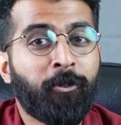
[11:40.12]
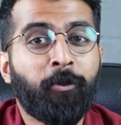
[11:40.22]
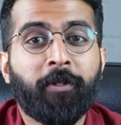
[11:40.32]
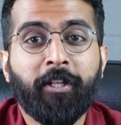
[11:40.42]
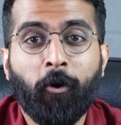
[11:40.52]

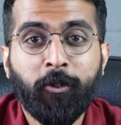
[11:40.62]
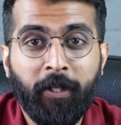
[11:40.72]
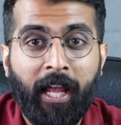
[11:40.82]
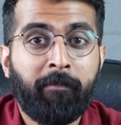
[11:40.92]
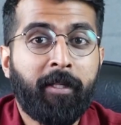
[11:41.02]
So you can
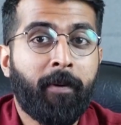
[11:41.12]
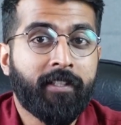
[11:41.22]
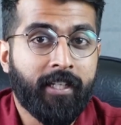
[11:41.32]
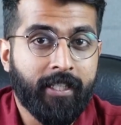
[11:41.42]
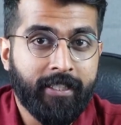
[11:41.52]
also help the
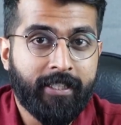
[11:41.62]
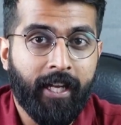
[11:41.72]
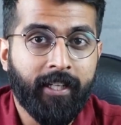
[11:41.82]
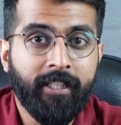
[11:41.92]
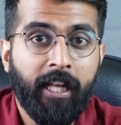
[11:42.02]
mother
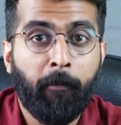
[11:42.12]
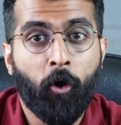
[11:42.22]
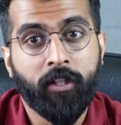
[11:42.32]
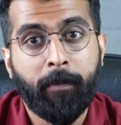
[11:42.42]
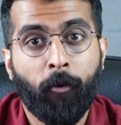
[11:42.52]
understand
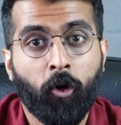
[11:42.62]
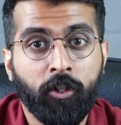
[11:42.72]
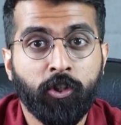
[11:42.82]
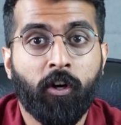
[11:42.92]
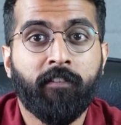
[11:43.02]
about the
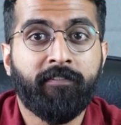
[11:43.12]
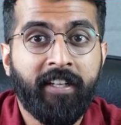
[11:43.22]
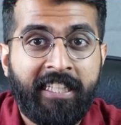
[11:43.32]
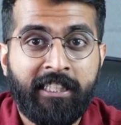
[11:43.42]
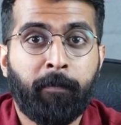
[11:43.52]
importance of
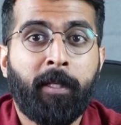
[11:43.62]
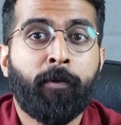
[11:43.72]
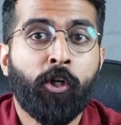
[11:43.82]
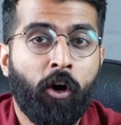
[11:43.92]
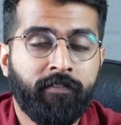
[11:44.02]
feeding the
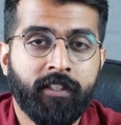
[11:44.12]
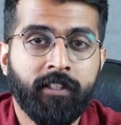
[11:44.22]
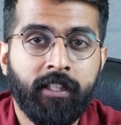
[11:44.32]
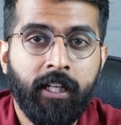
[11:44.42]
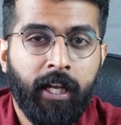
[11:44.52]
baby
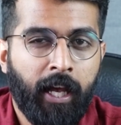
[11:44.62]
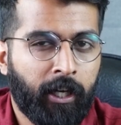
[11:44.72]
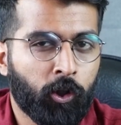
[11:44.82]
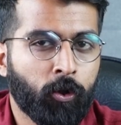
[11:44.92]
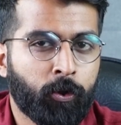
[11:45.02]
often
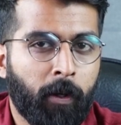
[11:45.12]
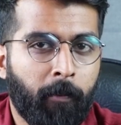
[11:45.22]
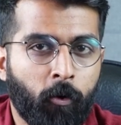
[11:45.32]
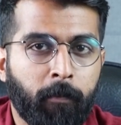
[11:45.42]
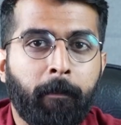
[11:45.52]
and also
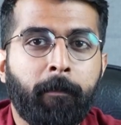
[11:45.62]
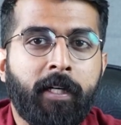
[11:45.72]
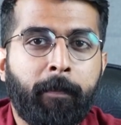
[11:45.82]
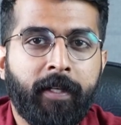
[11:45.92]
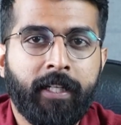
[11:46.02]
about
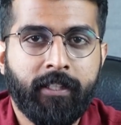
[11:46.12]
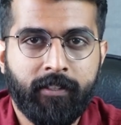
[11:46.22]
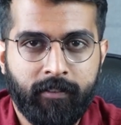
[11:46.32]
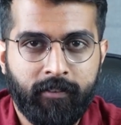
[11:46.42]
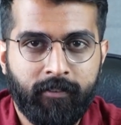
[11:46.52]
burping
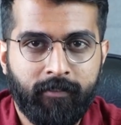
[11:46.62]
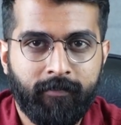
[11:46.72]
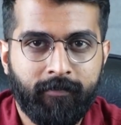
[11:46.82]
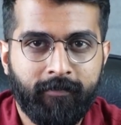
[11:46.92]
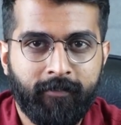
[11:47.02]
it,
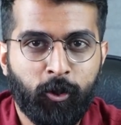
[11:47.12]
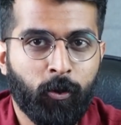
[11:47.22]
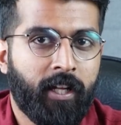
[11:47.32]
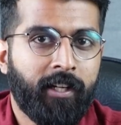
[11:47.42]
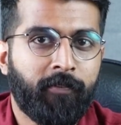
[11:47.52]

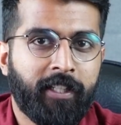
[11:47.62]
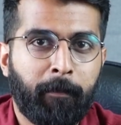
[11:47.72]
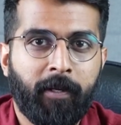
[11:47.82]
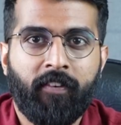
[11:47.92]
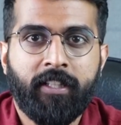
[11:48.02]
so that we
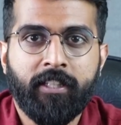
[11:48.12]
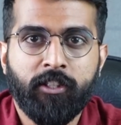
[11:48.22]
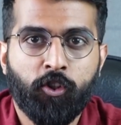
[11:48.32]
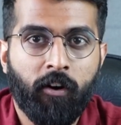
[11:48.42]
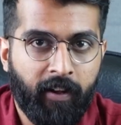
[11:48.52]
can prevent the
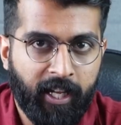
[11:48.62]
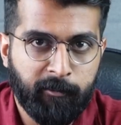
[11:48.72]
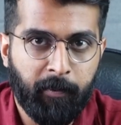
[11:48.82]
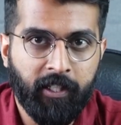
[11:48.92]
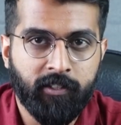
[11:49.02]
risk of
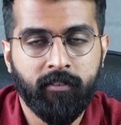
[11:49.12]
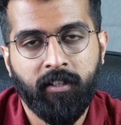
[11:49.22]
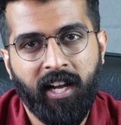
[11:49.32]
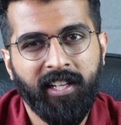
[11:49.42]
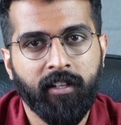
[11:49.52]

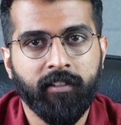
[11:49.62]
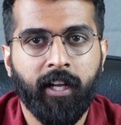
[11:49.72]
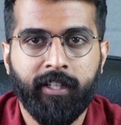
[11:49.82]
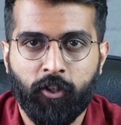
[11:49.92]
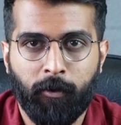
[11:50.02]
aspiration and
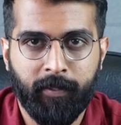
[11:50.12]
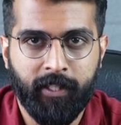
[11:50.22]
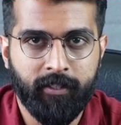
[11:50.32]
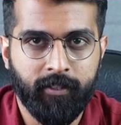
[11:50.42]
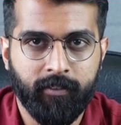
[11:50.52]
other health
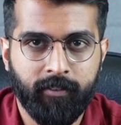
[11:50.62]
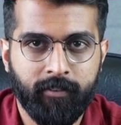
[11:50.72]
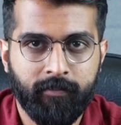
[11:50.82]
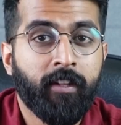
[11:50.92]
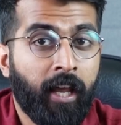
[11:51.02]

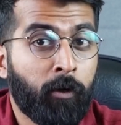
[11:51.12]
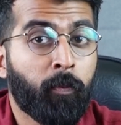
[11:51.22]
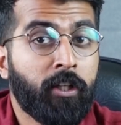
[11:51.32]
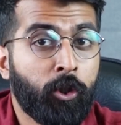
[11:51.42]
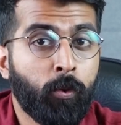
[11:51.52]
complications.
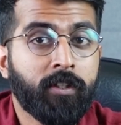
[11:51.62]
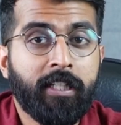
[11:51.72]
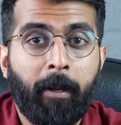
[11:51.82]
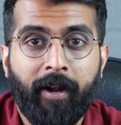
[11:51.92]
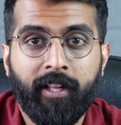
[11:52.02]
And when
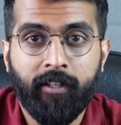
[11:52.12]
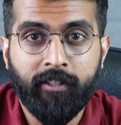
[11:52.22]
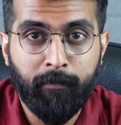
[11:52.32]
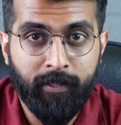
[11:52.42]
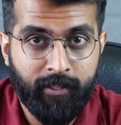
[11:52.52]
using a
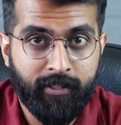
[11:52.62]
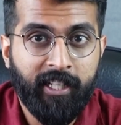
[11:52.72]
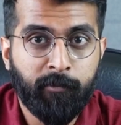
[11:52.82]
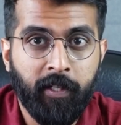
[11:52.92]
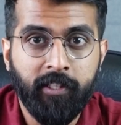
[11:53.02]
medical term such
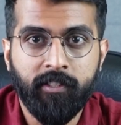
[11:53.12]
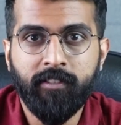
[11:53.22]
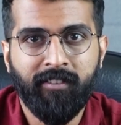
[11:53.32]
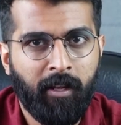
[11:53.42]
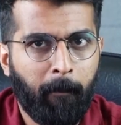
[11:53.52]
as
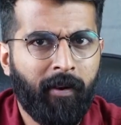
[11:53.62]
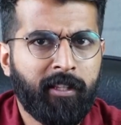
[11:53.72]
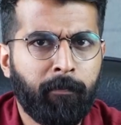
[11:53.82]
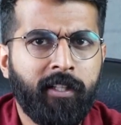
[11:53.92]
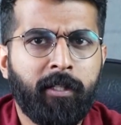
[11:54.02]
aspiration,
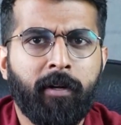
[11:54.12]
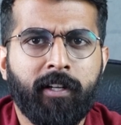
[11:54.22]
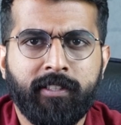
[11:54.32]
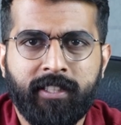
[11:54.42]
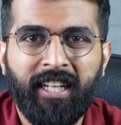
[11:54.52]
make them
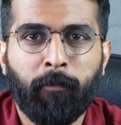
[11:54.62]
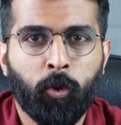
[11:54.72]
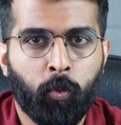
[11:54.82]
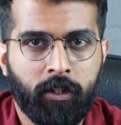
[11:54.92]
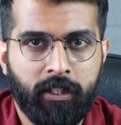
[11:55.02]
understand
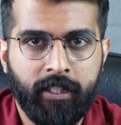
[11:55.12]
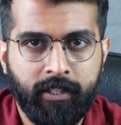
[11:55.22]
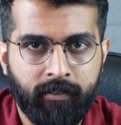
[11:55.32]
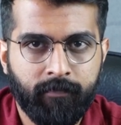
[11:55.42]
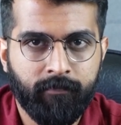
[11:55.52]
about what it
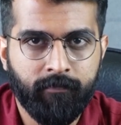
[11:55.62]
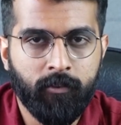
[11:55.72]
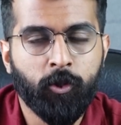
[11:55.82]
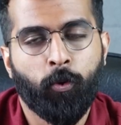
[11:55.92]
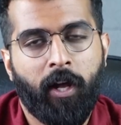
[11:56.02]
is.
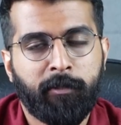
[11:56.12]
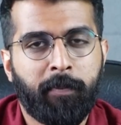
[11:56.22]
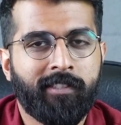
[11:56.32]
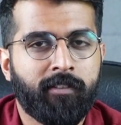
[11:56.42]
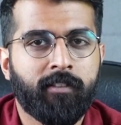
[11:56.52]
So
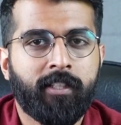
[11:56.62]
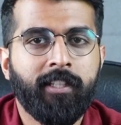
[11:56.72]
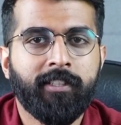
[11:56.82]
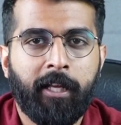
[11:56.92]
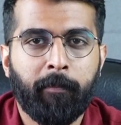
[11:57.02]
aspiration in this
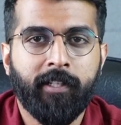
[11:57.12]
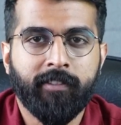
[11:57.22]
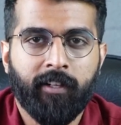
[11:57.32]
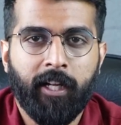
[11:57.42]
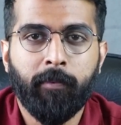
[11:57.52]
case can be
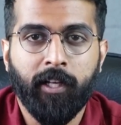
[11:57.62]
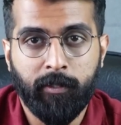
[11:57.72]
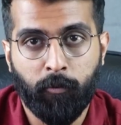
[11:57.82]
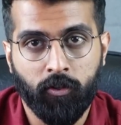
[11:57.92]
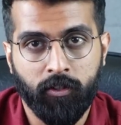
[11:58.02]
described
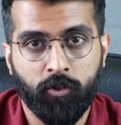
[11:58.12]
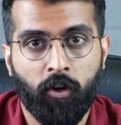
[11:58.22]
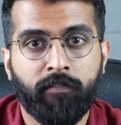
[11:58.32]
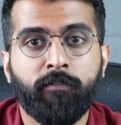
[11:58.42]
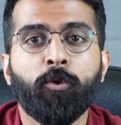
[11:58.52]
as the process
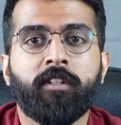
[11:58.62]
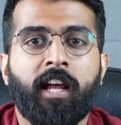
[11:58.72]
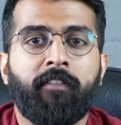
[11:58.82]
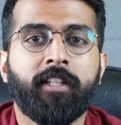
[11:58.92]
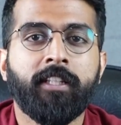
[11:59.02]
of food
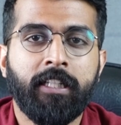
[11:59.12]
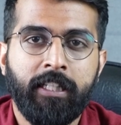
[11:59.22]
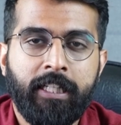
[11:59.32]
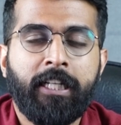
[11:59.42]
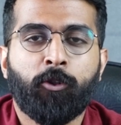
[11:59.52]
traveling
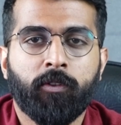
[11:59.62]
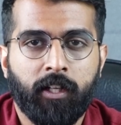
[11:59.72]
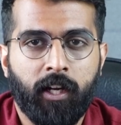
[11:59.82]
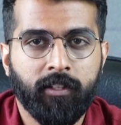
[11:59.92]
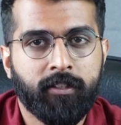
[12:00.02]
into
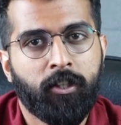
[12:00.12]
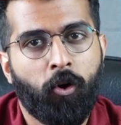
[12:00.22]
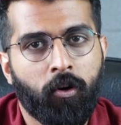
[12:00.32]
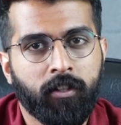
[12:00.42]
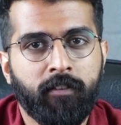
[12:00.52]
the lungs
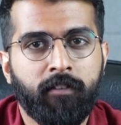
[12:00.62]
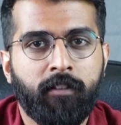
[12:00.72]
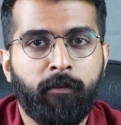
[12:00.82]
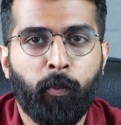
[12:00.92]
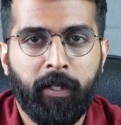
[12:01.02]
or the
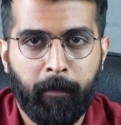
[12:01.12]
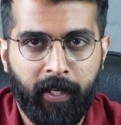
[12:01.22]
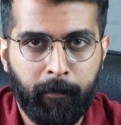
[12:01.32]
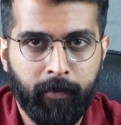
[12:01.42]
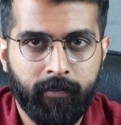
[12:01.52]

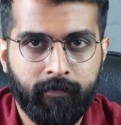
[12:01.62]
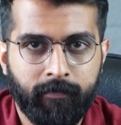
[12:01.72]
windpipe.